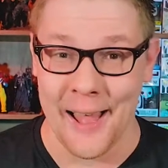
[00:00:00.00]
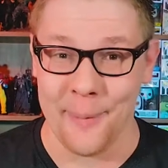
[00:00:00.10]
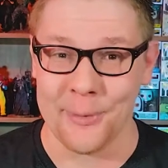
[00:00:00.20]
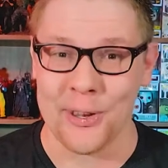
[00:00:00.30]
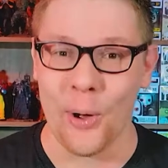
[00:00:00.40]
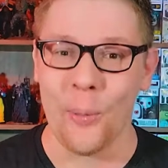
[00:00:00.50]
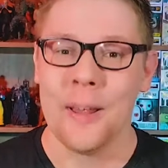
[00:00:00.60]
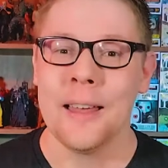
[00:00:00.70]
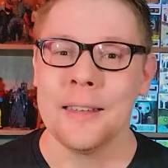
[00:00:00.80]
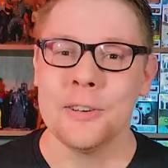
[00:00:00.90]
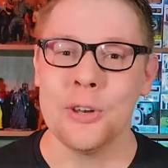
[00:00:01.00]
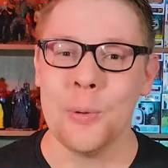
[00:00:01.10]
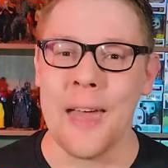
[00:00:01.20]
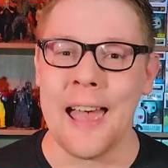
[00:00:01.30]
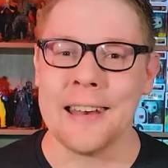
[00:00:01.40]
So do
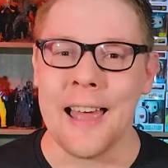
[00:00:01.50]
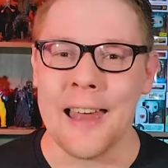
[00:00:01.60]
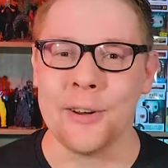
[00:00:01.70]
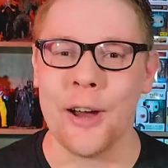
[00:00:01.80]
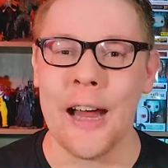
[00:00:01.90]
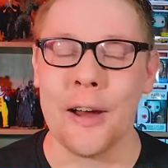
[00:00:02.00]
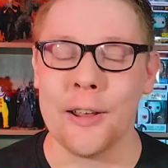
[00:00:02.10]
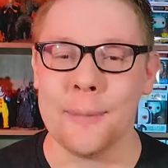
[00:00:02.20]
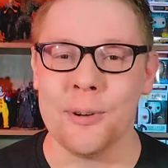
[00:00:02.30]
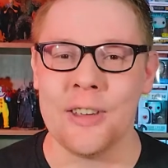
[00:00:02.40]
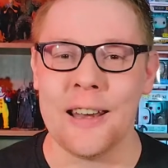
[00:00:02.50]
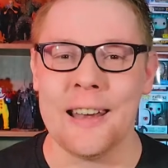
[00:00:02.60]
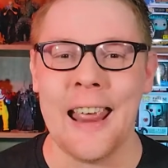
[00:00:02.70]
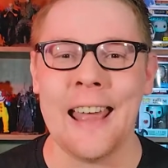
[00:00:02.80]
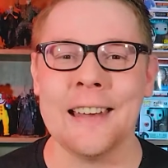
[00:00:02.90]
that. I'd greatly appreciate it.
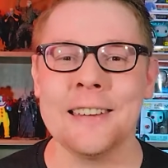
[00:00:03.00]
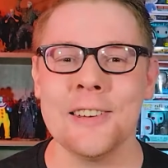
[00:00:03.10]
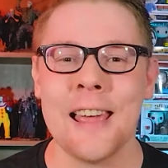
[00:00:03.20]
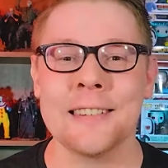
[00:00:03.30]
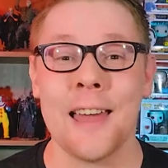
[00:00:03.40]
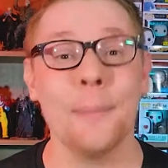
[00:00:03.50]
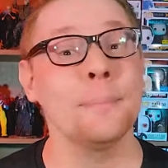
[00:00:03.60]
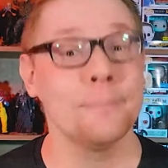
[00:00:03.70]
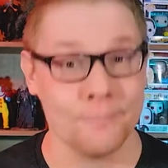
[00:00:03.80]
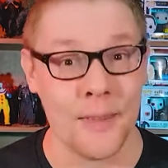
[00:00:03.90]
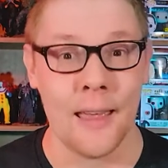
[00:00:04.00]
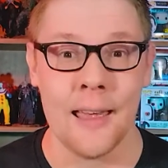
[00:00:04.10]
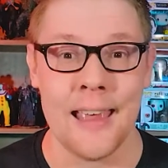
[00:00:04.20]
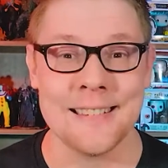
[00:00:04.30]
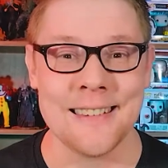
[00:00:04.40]
And until next time,
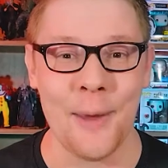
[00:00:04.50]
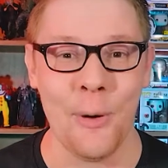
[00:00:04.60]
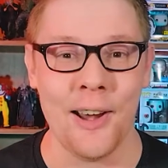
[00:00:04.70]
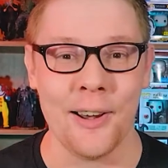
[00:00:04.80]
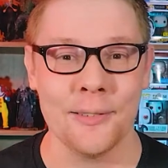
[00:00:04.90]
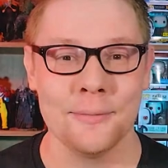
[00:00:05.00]
hey, stay weird.